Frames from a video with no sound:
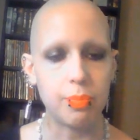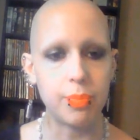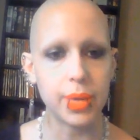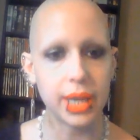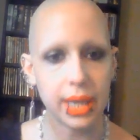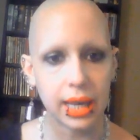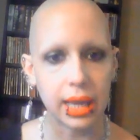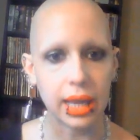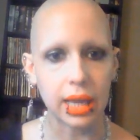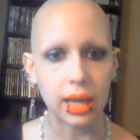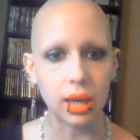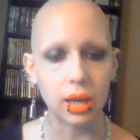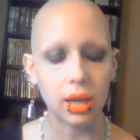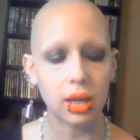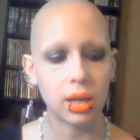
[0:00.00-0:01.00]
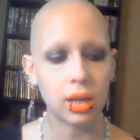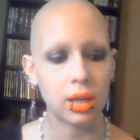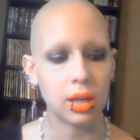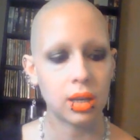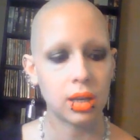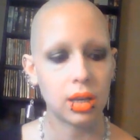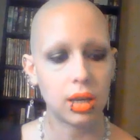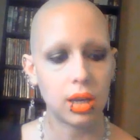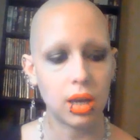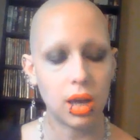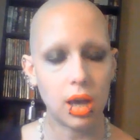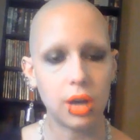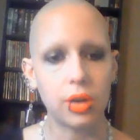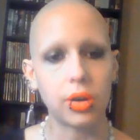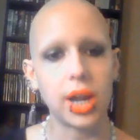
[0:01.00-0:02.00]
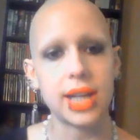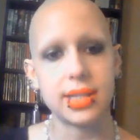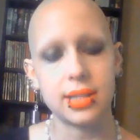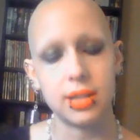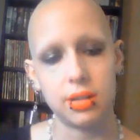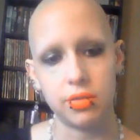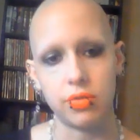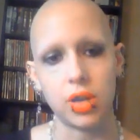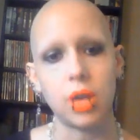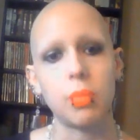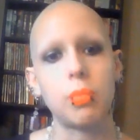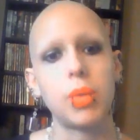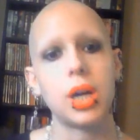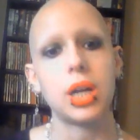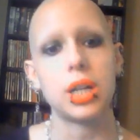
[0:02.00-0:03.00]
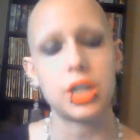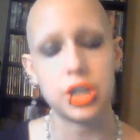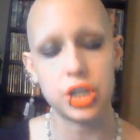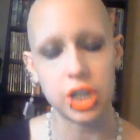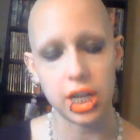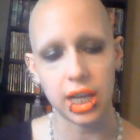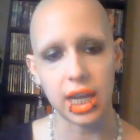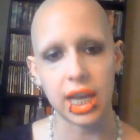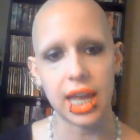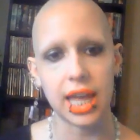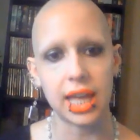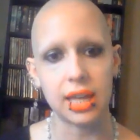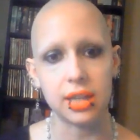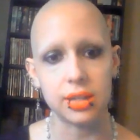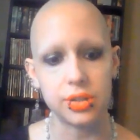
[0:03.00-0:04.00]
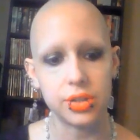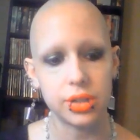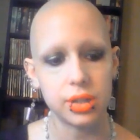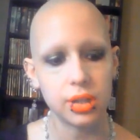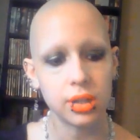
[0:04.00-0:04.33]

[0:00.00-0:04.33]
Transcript: being aggressive and punishing and